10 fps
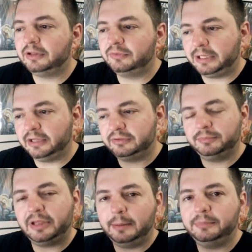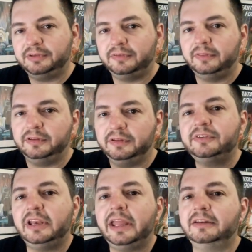And it's because sometimes the
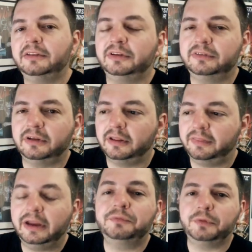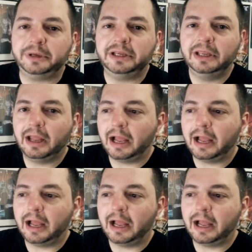disconnect isn't there for me.